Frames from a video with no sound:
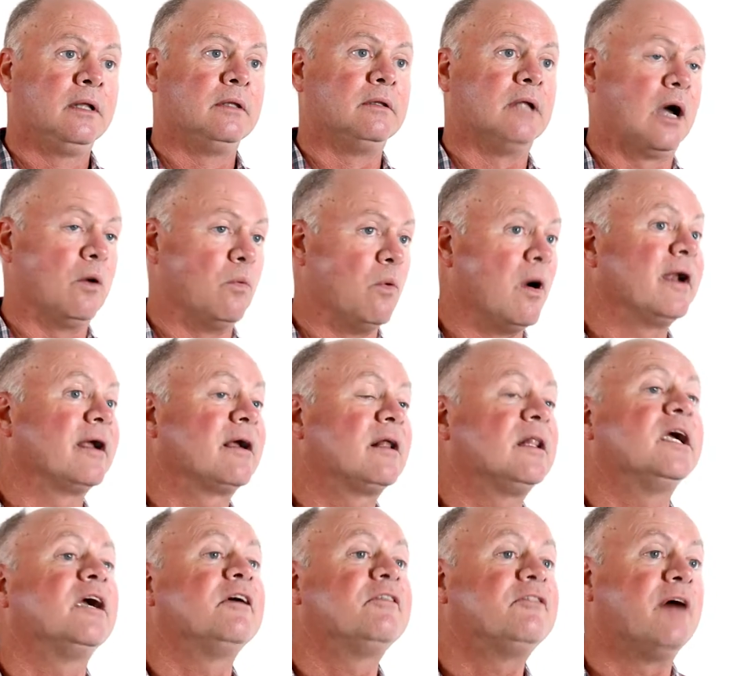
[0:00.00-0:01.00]
Now I want to
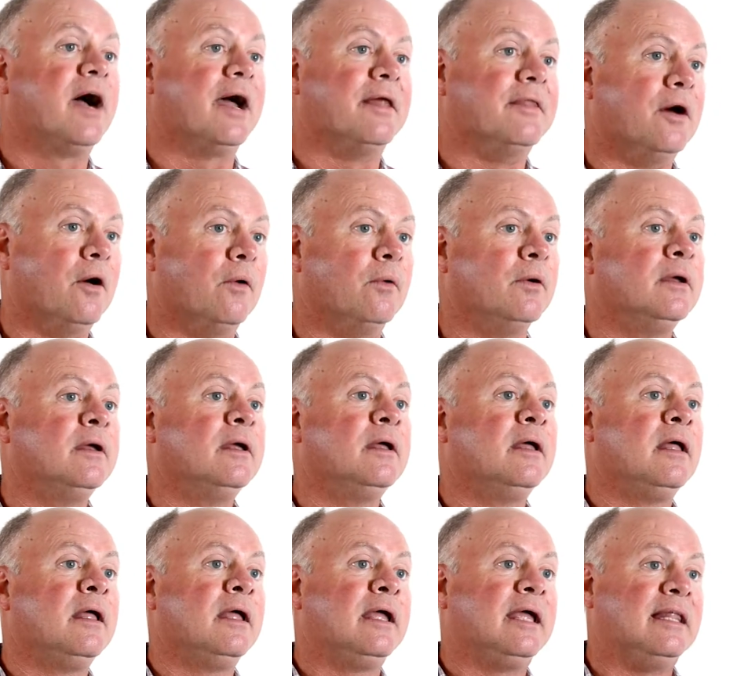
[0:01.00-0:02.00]
clarify though,
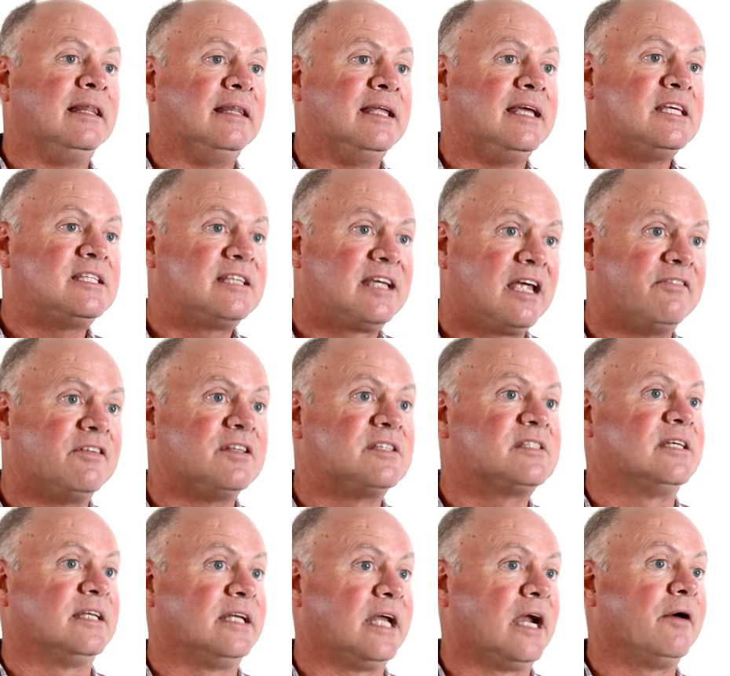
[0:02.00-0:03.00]
in these given
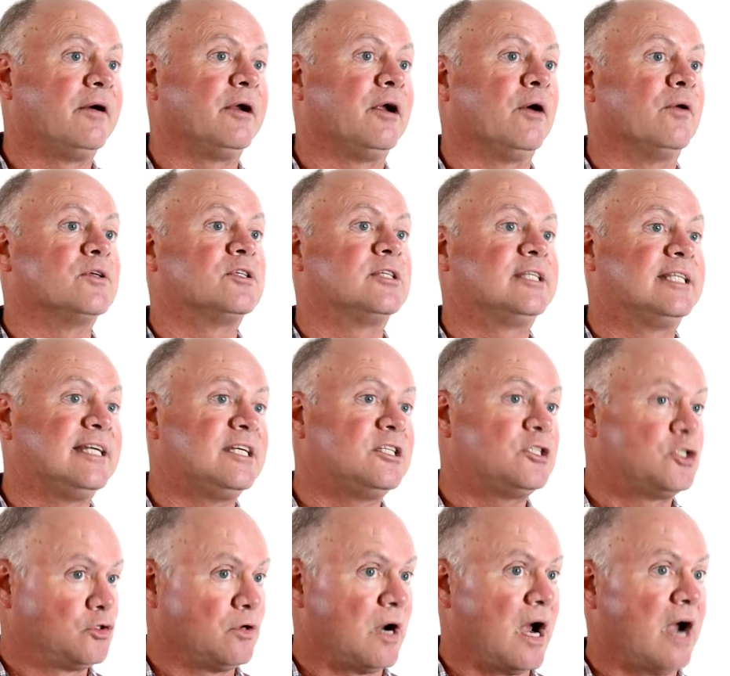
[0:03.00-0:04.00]
scenarios,
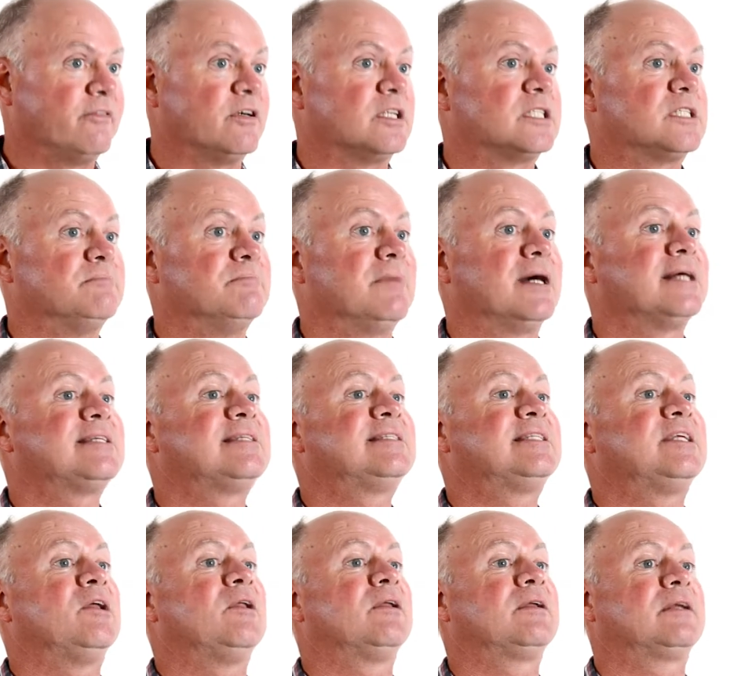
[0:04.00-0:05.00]
these drivers must
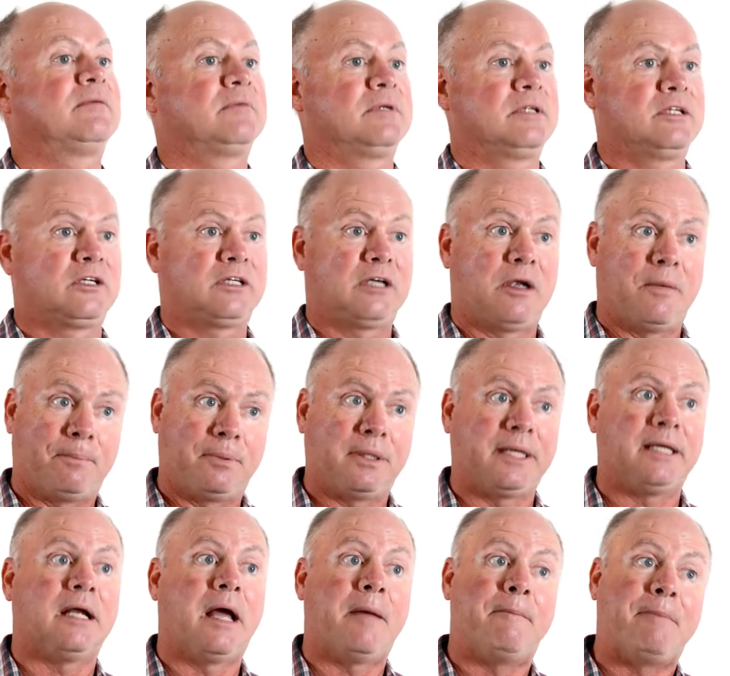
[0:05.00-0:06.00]
still
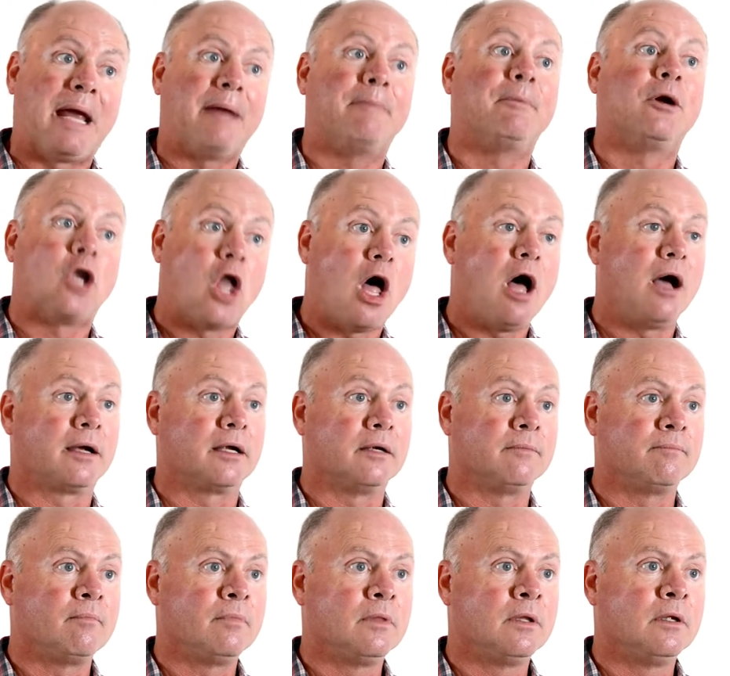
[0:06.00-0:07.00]
complete a paper
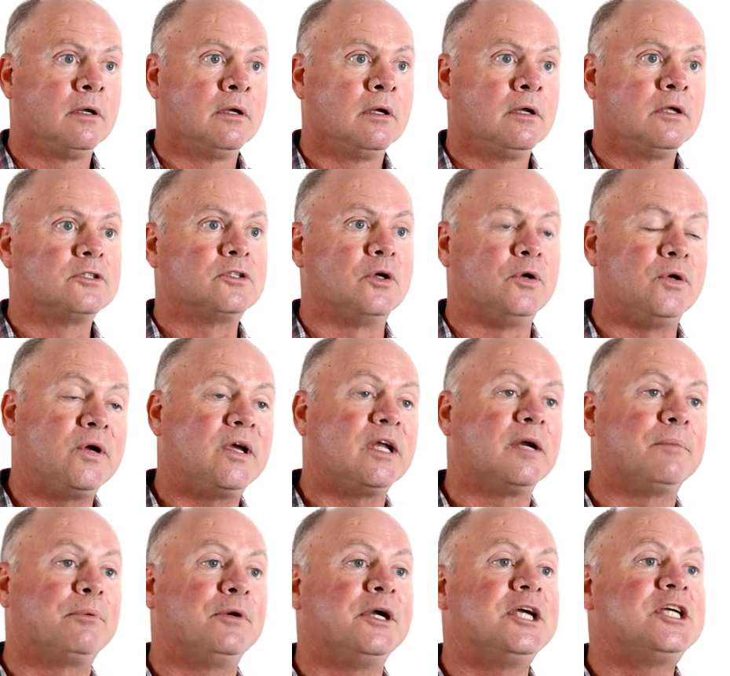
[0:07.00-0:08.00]
log. So you can
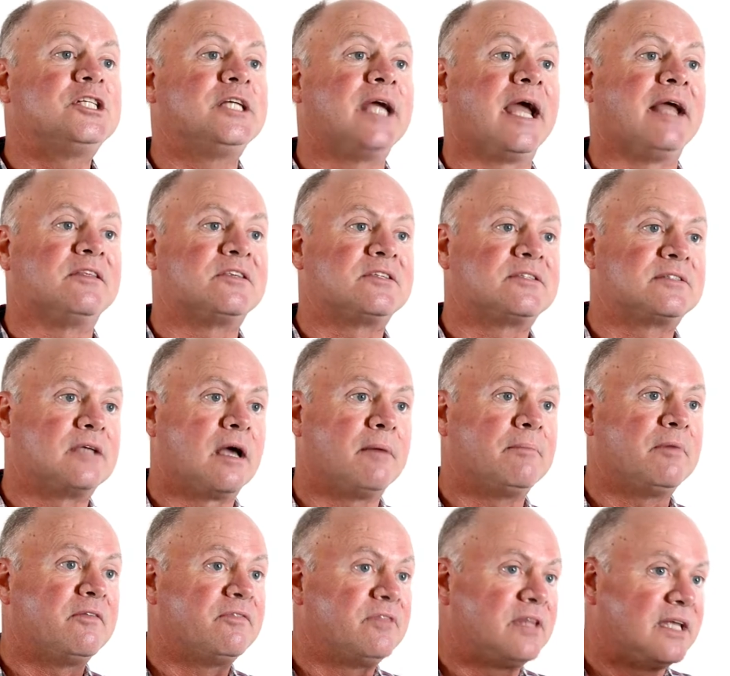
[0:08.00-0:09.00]
appreciate
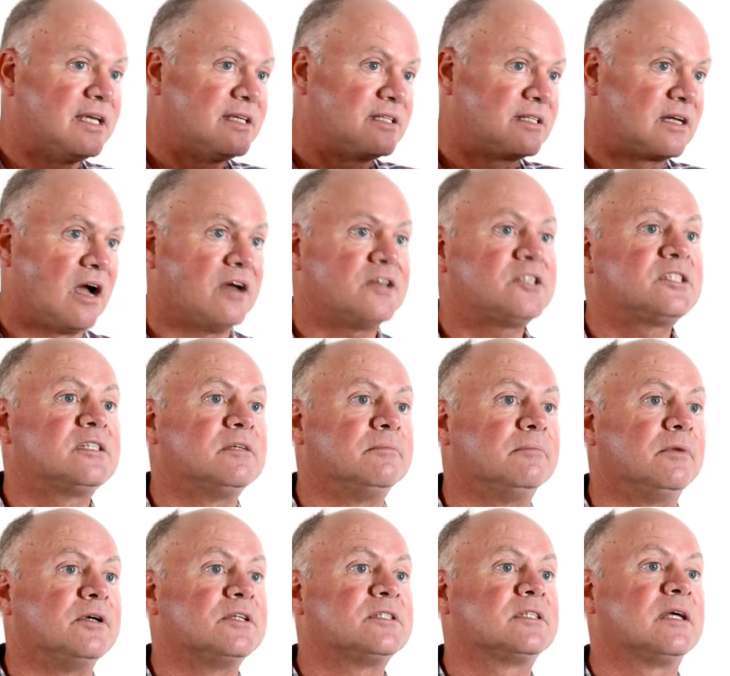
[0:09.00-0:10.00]
some of these
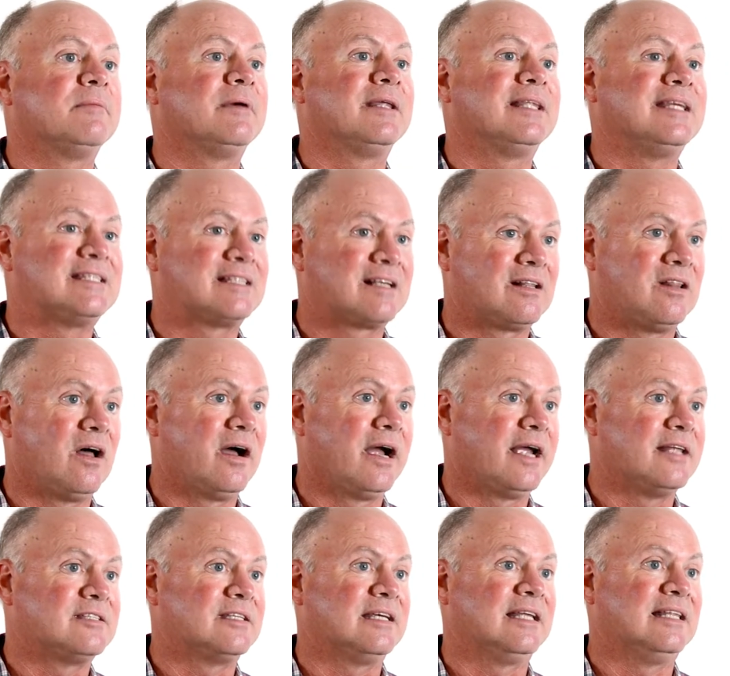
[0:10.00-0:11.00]
customers, some of these
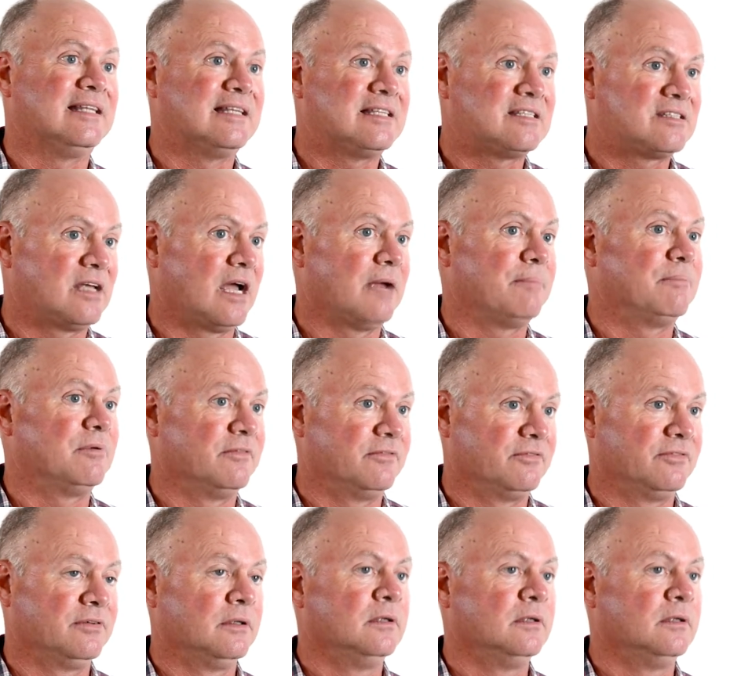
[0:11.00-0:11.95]
clients in this type of